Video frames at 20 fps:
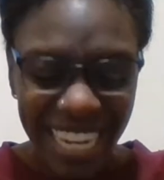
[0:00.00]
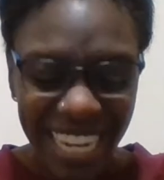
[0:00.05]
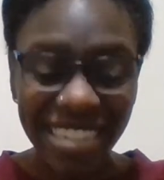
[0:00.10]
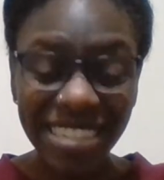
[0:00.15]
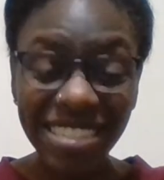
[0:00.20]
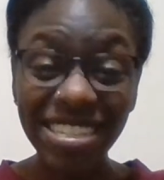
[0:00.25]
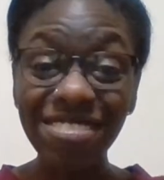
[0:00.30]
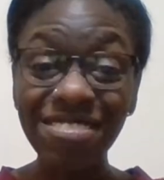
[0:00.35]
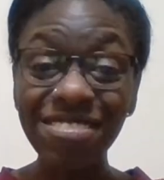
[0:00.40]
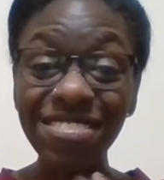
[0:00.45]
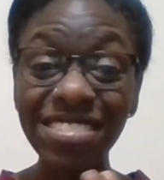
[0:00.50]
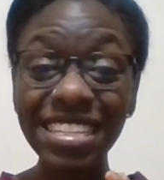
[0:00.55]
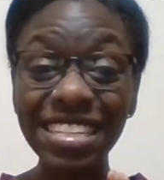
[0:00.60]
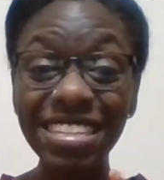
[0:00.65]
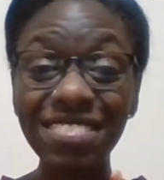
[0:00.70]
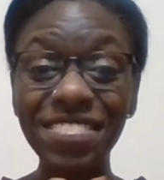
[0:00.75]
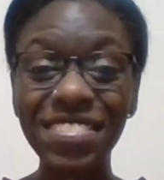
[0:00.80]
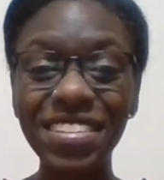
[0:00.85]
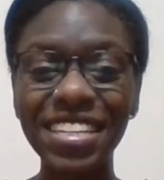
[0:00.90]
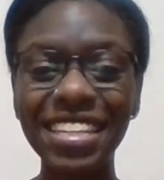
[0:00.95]
Because I
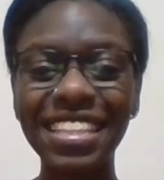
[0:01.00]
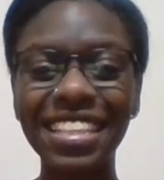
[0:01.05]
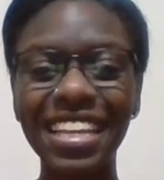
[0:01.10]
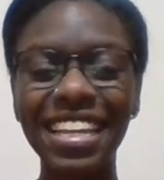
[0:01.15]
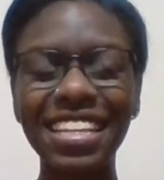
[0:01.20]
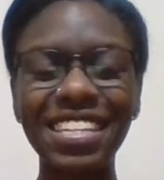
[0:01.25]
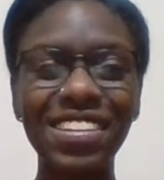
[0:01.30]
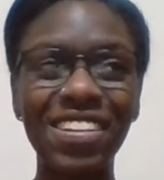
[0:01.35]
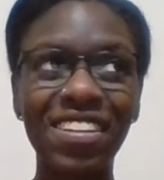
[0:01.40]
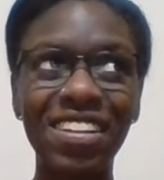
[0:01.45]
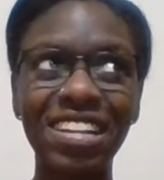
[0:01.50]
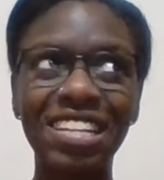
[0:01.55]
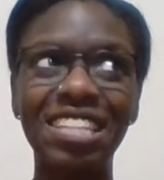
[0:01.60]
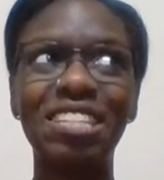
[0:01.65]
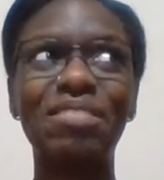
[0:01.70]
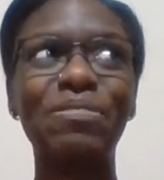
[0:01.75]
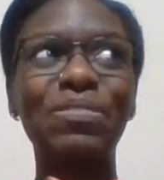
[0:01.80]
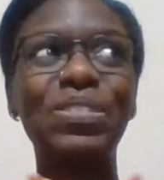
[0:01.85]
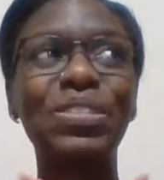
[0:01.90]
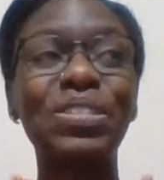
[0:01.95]
really wanted that yarn,
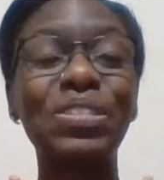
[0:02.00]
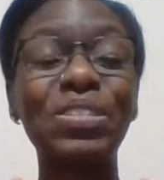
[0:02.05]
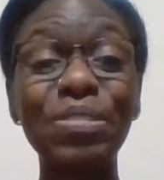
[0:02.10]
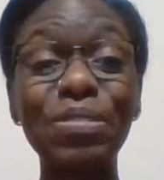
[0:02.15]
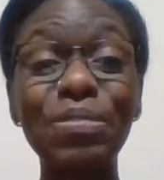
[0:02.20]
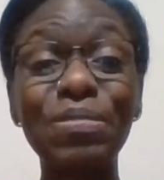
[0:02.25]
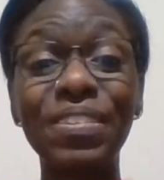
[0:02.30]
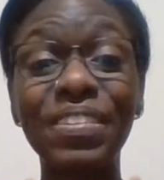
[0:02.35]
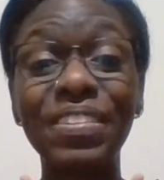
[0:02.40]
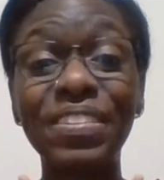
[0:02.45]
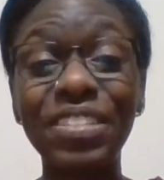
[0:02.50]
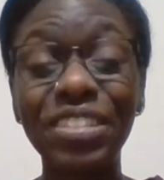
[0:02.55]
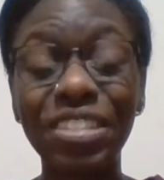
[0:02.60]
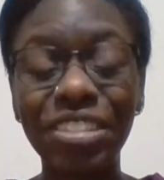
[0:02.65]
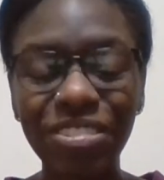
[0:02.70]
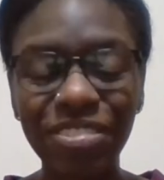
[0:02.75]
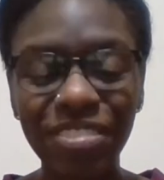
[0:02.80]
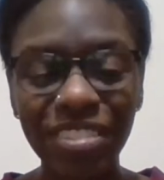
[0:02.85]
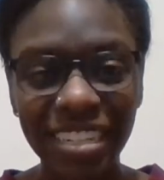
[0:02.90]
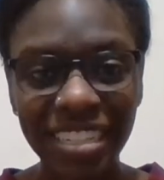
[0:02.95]
and I'm super,
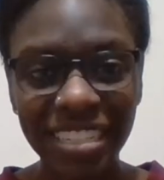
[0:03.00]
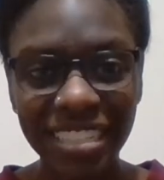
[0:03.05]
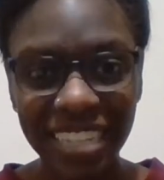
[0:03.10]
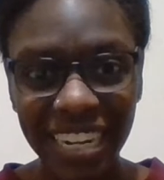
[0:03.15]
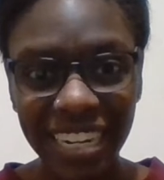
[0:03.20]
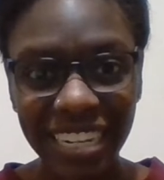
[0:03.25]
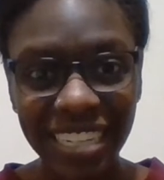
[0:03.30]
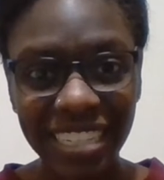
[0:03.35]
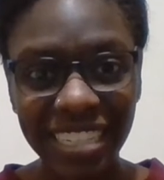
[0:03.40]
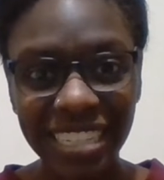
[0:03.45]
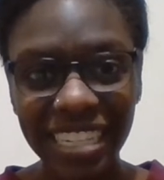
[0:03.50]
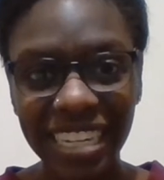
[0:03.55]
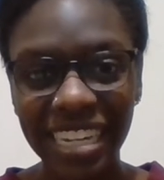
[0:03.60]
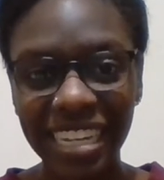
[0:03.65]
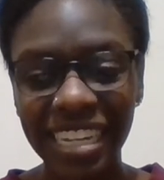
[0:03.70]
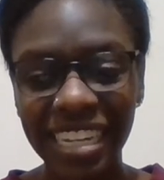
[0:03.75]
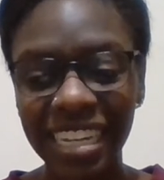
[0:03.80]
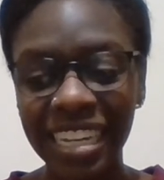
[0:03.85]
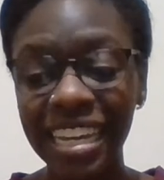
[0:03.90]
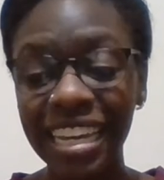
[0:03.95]
super excited to
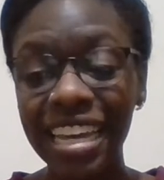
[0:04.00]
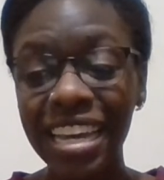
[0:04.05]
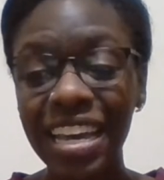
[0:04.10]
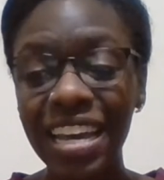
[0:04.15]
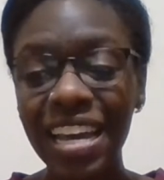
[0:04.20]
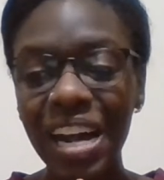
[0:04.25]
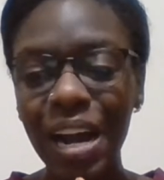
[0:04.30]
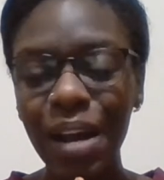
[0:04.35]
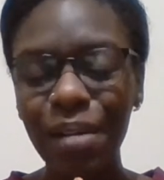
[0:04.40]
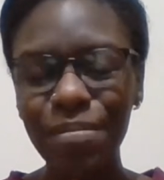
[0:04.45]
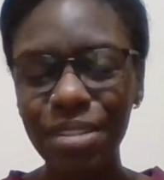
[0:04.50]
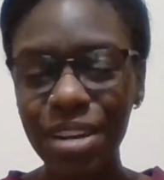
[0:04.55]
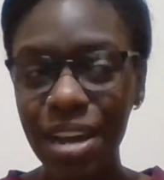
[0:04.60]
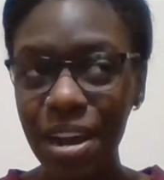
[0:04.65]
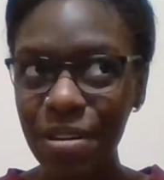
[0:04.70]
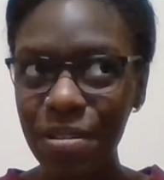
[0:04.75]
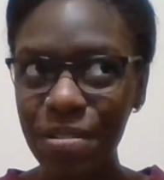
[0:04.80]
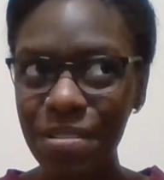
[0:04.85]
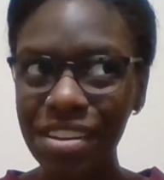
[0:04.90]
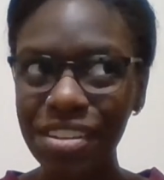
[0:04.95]
get it. I'm
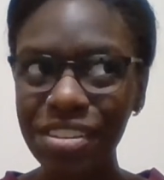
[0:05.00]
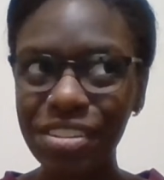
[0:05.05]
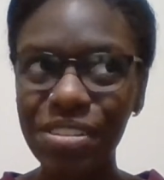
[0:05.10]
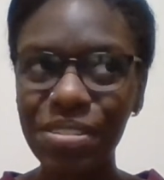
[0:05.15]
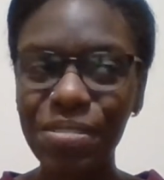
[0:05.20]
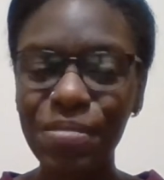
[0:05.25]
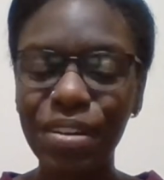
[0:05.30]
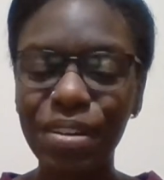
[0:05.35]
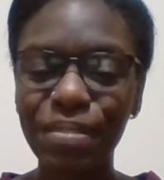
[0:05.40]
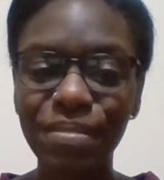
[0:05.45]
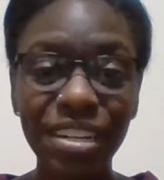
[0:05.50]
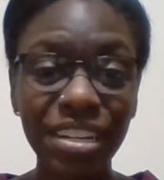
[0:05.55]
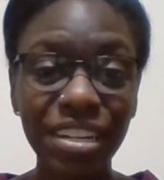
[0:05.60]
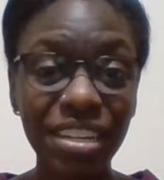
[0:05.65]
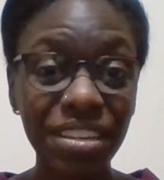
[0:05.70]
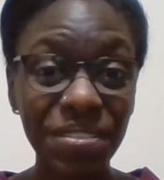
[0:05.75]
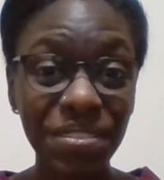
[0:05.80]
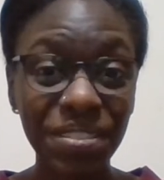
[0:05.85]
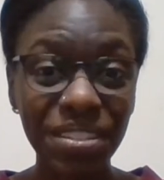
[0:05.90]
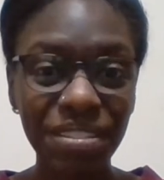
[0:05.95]
not quite sure what I'm going
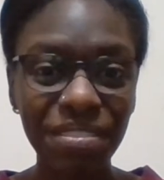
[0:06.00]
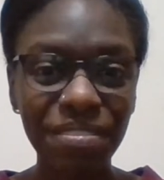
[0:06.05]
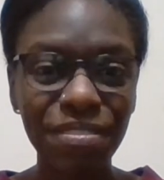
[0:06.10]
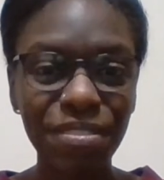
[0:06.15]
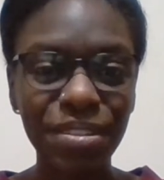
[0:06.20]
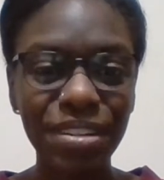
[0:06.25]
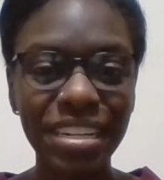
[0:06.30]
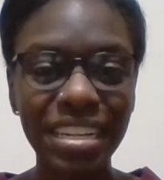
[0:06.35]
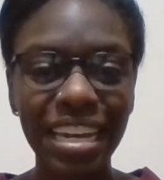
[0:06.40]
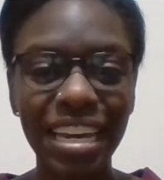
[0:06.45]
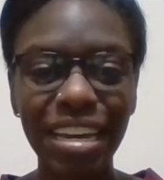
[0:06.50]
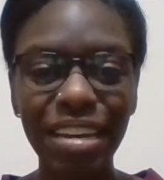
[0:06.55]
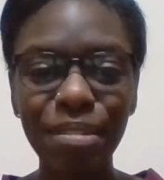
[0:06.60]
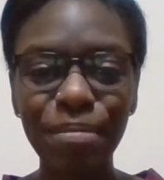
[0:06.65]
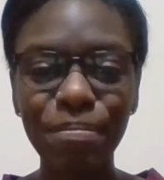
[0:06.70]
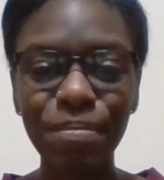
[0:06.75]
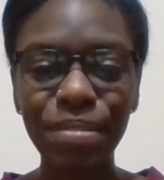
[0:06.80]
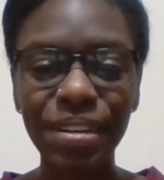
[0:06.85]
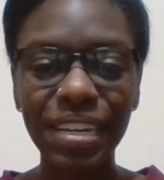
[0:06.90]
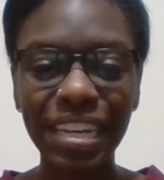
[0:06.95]
to use it for
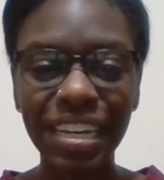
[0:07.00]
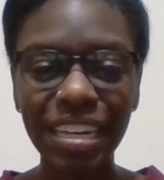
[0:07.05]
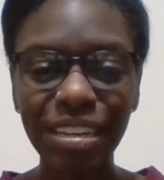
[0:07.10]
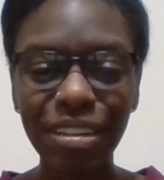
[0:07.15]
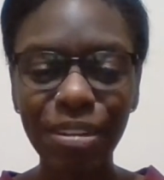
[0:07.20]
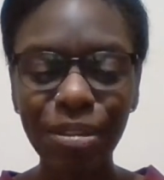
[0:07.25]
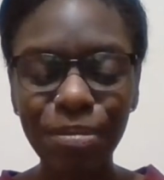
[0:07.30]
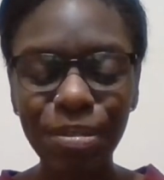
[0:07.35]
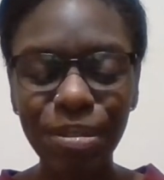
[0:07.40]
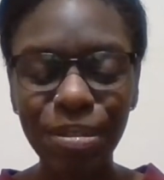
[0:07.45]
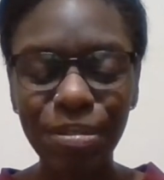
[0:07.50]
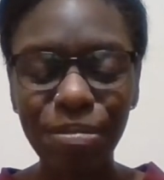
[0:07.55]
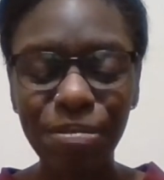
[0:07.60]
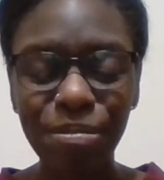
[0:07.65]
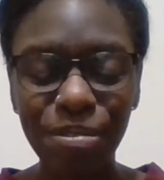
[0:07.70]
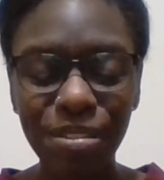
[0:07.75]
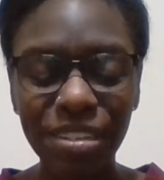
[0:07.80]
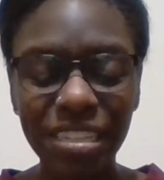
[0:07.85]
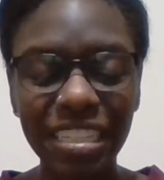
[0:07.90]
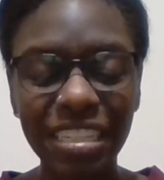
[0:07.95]
yet, but it'll be
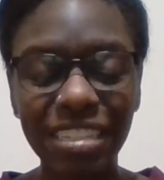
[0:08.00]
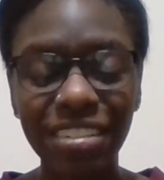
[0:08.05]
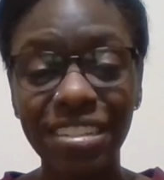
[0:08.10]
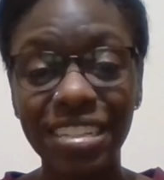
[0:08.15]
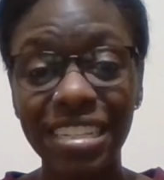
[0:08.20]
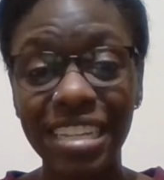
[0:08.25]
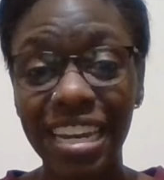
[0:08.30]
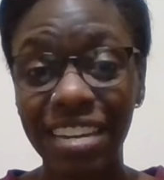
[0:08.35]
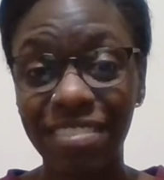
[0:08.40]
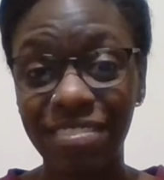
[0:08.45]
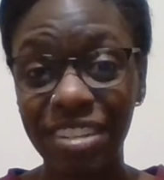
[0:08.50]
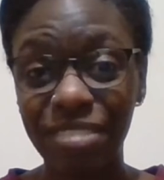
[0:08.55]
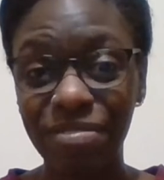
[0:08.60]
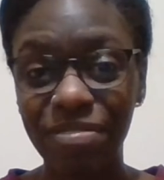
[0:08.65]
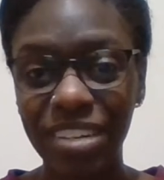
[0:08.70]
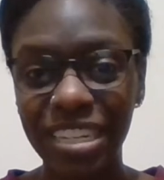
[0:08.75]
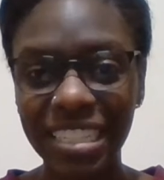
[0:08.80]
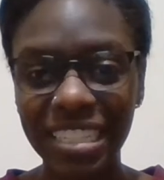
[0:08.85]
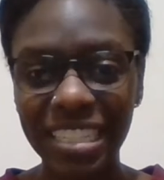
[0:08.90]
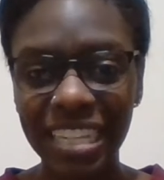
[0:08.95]
really good to have it in
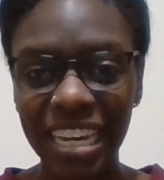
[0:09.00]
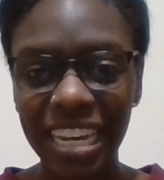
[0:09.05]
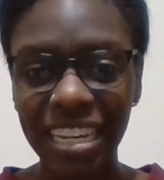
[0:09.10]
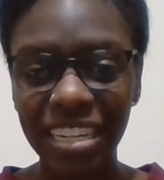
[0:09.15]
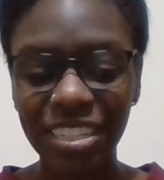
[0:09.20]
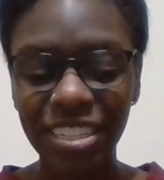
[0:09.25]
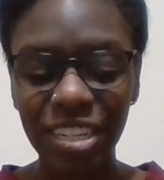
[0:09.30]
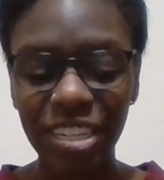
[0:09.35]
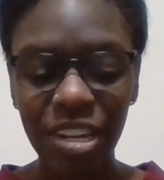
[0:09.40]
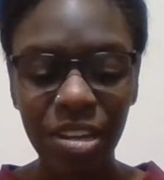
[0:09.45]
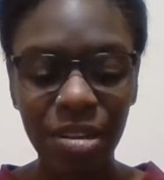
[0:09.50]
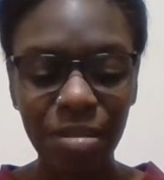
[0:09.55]
my stash.